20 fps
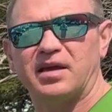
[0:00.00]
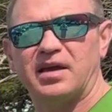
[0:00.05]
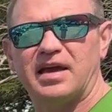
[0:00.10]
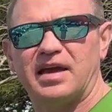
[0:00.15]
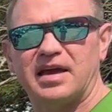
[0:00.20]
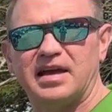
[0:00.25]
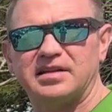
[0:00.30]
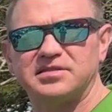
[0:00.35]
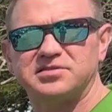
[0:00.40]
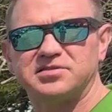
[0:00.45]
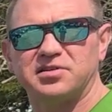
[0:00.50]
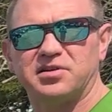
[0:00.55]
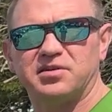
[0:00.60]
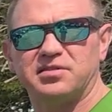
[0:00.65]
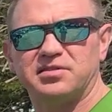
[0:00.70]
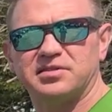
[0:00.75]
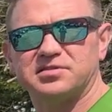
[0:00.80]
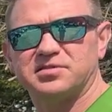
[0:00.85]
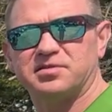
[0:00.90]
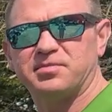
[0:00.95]
and so
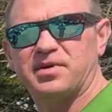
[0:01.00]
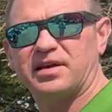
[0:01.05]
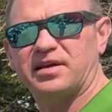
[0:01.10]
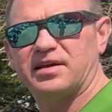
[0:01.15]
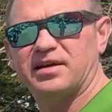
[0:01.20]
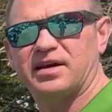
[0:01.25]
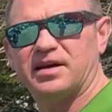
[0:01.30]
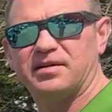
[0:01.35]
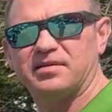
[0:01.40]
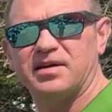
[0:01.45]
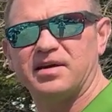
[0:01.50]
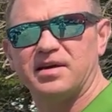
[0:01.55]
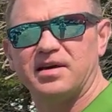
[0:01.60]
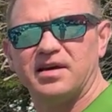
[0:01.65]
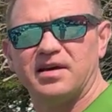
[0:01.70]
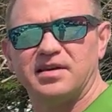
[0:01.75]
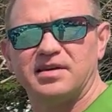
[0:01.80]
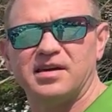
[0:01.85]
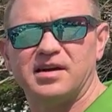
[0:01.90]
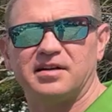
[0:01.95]
this will make a
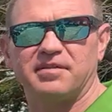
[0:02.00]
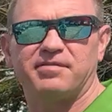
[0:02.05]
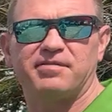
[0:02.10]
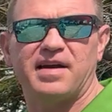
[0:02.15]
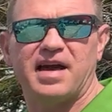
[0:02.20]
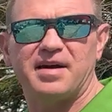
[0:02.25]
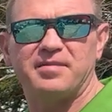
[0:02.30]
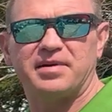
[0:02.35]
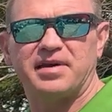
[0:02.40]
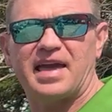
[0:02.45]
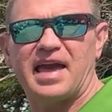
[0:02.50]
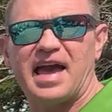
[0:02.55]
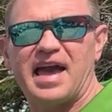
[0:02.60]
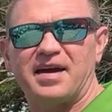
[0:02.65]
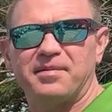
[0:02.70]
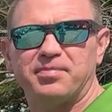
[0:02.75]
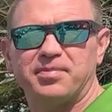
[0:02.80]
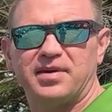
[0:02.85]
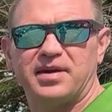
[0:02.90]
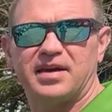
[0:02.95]
young family
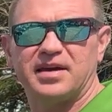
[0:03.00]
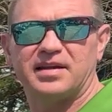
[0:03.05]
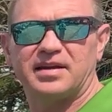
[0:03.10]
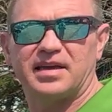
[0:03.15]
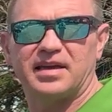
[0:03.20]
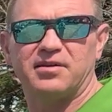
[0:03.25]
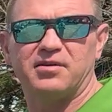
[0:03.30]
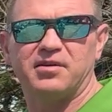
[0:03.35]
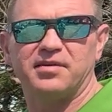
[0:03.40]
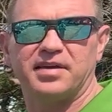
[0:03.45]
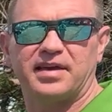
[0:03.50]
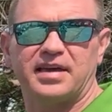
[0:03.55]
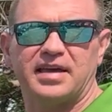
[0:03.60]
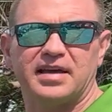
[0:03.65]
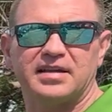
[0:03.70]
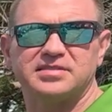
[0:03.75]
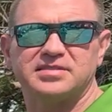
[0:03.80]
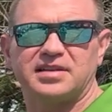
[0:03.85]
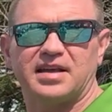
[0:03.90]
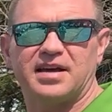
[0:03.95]
happy and get all the
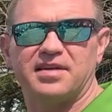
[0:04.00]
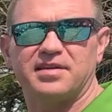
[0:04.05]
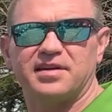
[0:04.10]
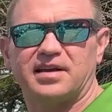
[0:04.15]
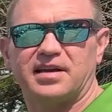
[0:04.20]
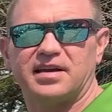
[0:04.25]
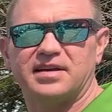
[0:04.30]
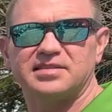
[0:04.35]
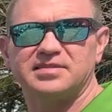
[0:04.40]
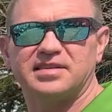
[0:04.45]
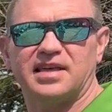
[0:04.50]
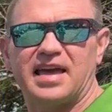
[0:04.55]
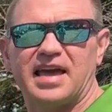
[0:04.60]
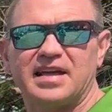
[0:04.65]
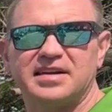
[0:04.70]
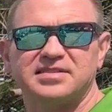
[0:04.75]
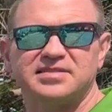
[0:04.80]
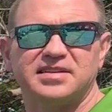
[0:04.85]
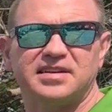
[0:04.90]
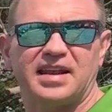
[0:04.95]
kids together because they had
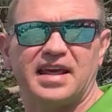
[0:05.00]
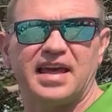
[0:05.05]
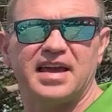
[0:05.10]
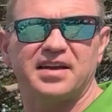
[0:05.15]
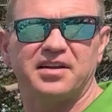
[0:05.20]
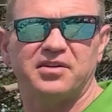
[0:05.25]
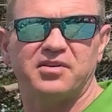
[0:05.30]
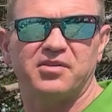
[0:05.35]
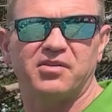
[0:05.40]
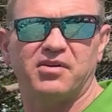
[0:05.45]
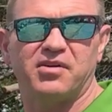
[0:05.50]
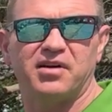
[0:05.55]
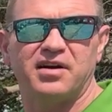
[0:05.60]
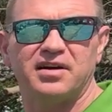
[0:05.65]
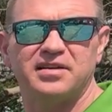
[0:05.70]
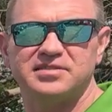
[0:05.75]
a sedan car.